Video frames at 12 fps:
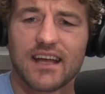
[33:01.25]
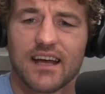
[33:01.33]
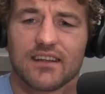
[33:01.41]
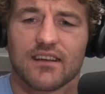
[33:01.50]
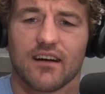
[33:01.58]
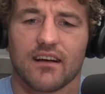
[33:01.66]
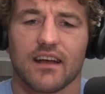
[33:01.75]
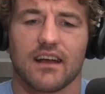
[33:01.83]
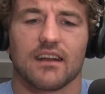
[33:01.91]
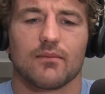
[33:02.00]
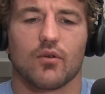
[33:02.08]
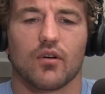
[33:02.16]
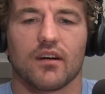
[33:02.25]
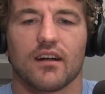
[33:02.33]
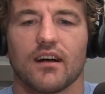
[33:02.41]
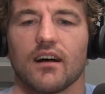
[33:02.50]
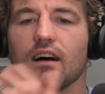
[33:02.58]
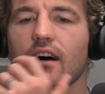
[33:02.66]
that young anymore.
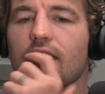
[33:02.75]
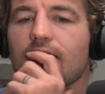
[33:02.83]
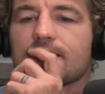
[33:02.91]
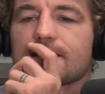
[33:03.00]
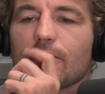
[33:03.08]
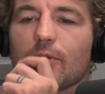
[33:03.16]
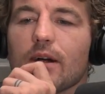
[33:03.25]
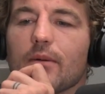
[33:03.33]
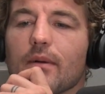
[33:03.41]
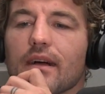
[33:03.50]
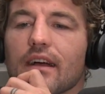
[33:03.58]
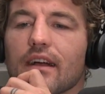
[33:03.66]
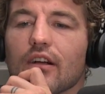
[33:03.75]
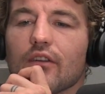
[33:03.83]
Uh, let's see, where am I going